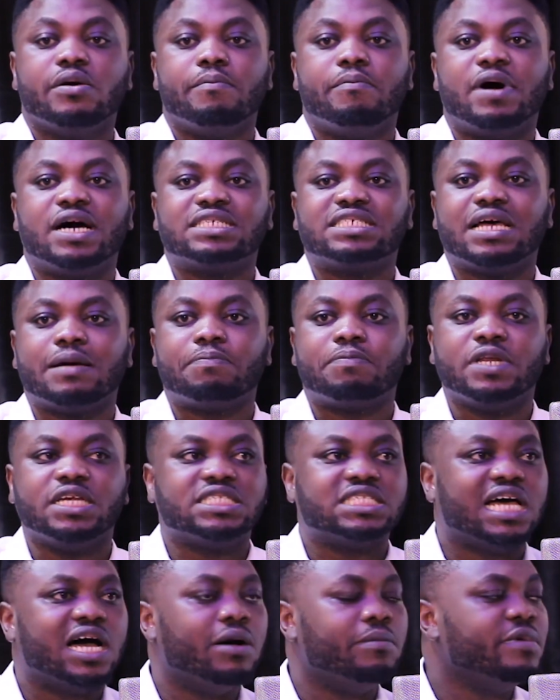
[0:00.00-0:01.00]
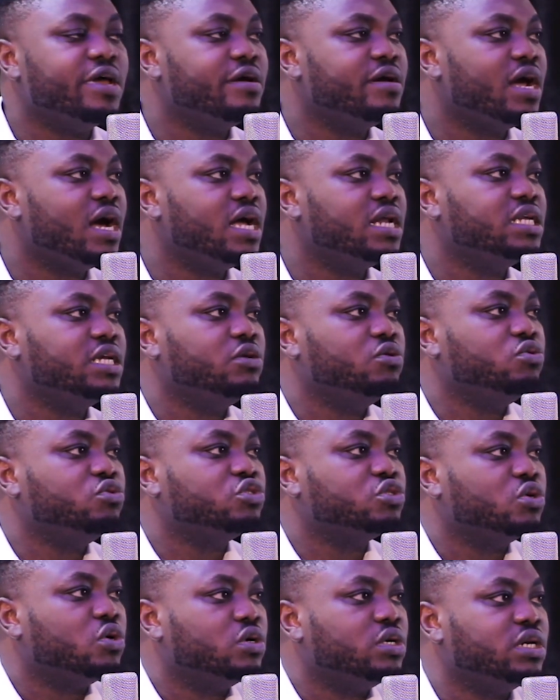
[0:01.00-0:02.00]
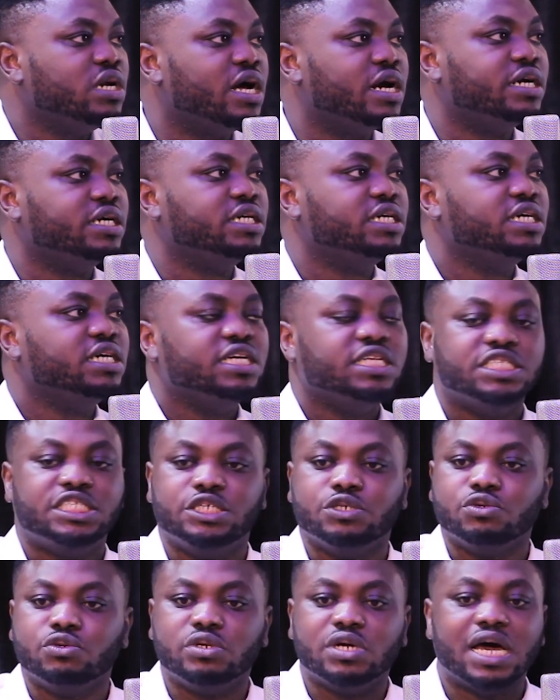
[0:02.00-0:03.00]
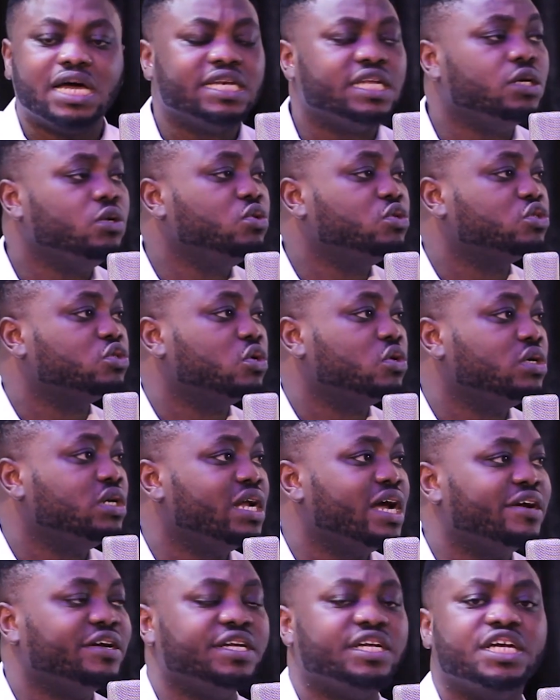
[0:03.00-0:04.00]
Barca plays Almeria, they look so ordinary. Girona, they look so ordinary.